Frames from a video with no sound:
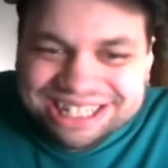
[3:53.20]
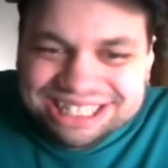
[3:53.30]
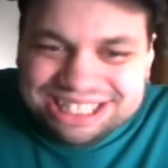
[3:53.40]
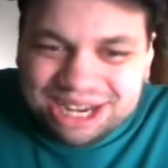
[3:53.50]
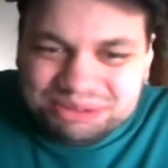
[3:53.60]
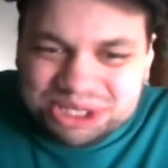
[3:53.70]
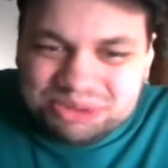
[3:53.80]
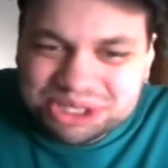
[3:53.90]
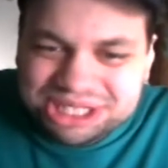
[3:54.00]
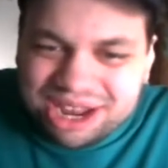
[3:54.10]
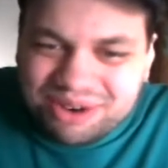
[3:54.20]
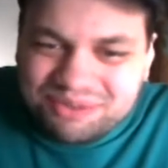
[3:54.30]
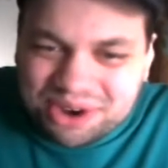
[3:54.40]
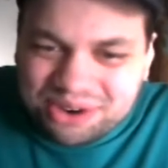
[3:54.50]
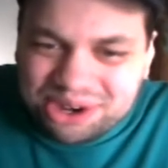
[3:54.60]
Samson was now
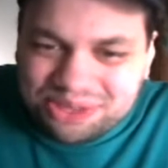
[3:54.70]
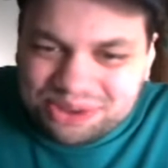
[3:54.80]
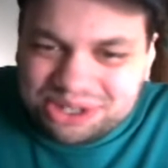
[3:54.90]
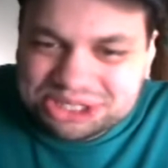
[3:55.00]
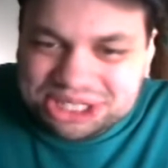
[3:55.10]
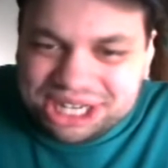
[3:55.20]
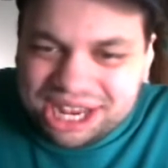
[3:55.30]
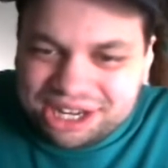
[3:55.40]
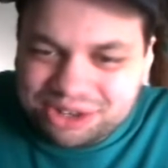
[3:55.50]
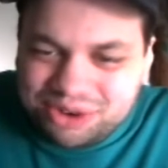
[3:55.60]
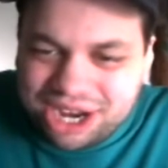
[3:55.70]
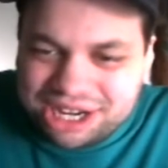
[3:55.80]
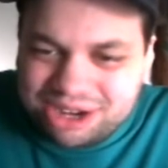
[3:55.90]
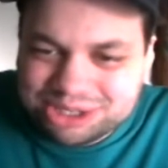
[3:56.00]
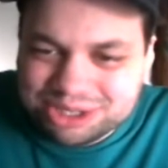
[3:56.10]
very thirsty, and he cried
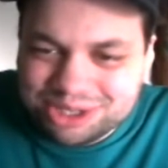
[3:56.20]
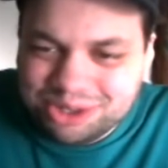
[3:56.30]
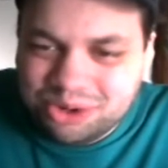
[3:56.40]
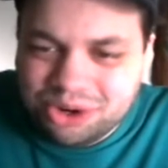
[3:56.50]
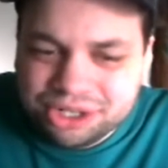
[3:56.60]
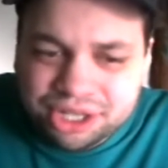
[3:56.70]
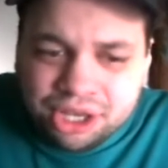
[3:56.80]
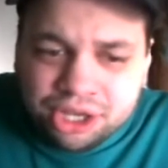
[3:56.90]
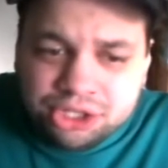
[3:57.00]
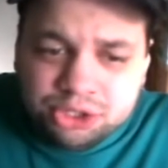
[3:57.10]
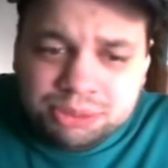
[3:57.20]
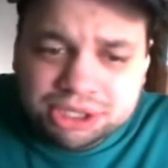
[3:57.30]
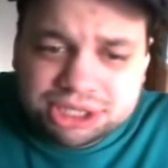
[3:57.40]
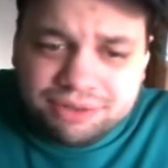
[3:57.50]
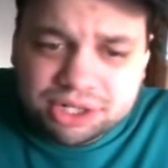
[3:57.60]
out to the Lord, "You
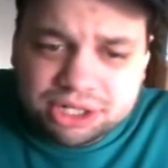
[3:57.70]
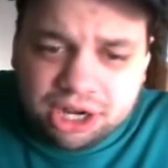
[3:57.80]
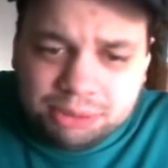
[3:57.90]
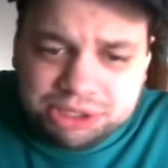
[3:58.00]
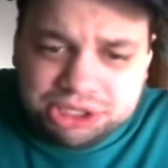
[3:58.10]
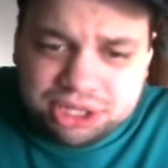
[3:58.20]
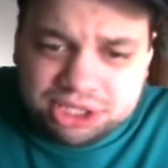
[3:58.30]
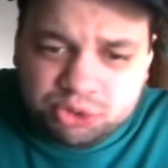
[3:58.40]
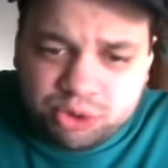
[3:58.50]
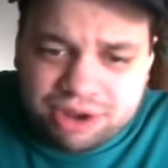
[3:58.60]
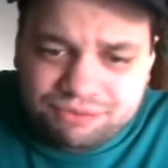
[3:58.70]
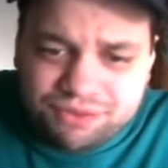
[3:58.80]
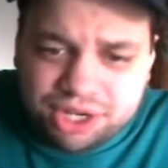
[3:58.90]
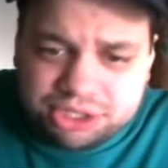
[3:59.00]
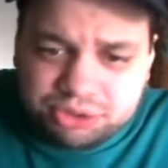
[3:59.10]
must have accomplished this great
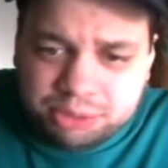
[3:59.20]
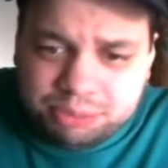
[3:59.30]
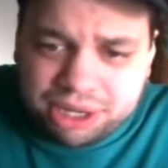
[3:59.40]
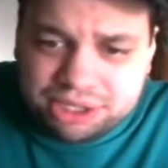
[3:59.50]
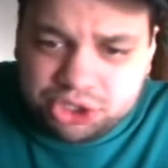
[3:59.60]
victory by the